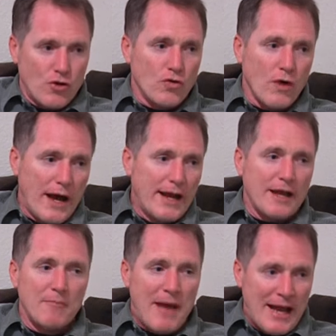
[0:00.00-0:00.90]

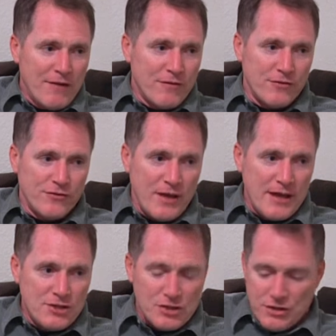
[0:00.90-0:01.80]
chronic
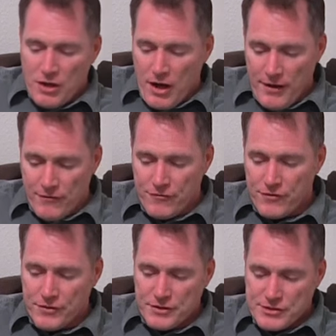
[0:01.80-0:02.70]
manifestation of